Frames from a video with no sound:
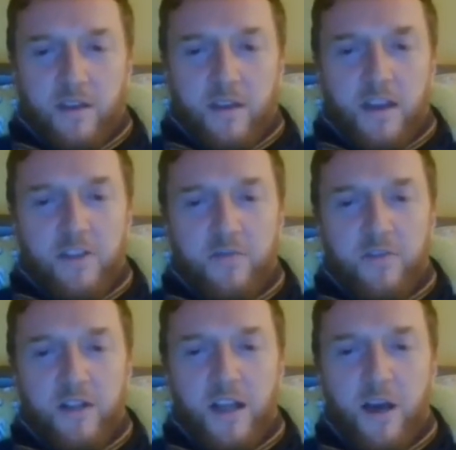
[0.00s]
Can you
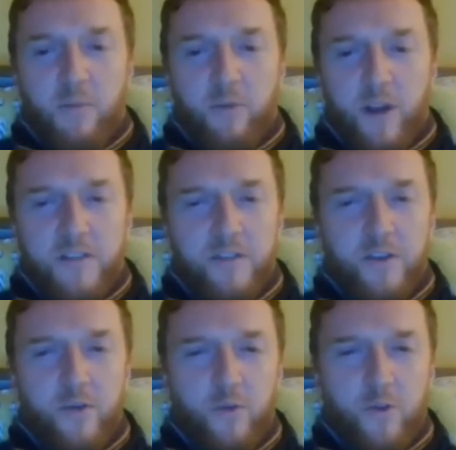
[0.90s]
fill it up right to the
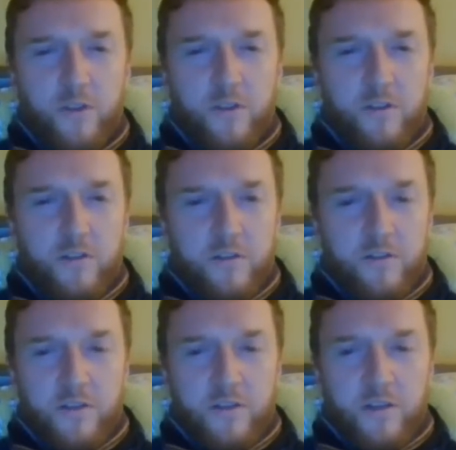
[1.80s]
corners,
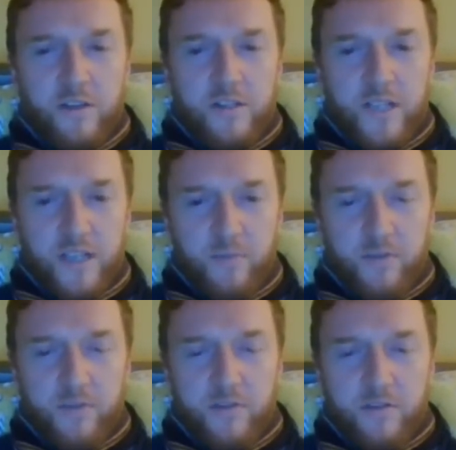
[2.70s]
the
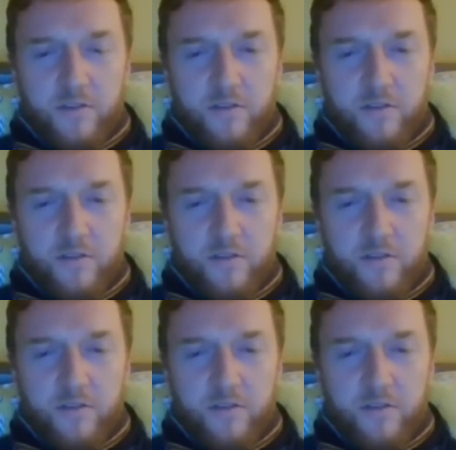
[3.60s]
tips,